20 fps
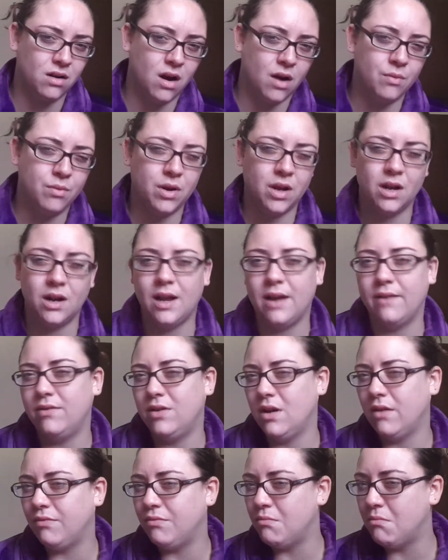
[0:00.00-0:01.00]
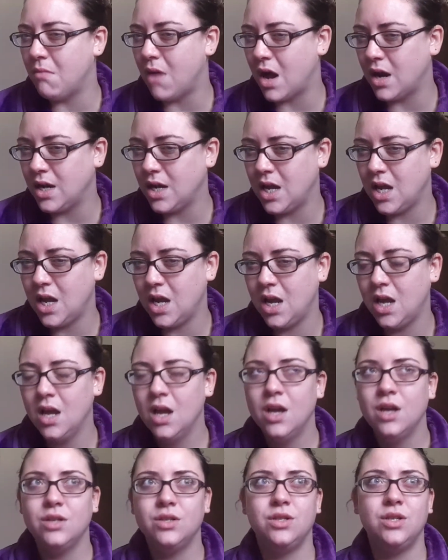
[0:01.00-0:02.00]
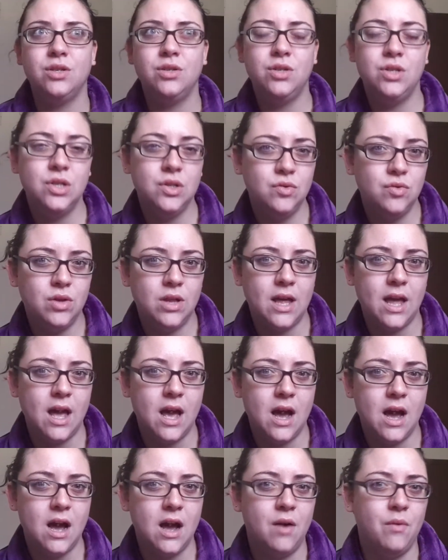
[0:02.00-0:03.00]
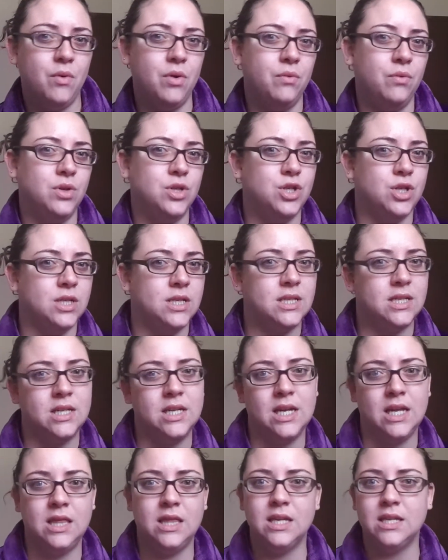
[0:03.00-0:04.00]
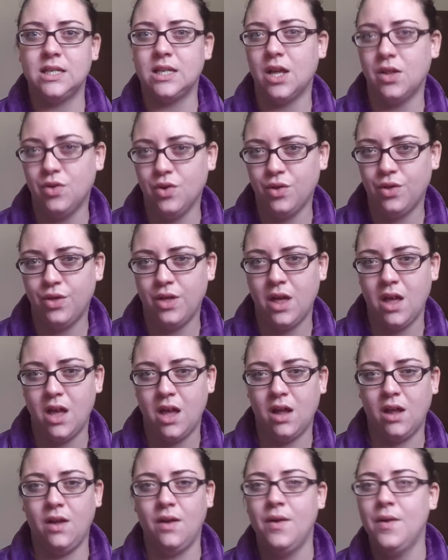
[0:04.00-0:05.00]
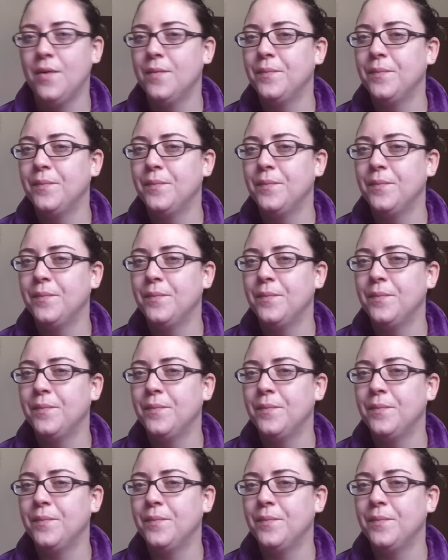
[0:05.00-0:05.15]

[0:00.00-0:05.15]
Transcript: Are we gonna have enough money to do that when we just did this other thing?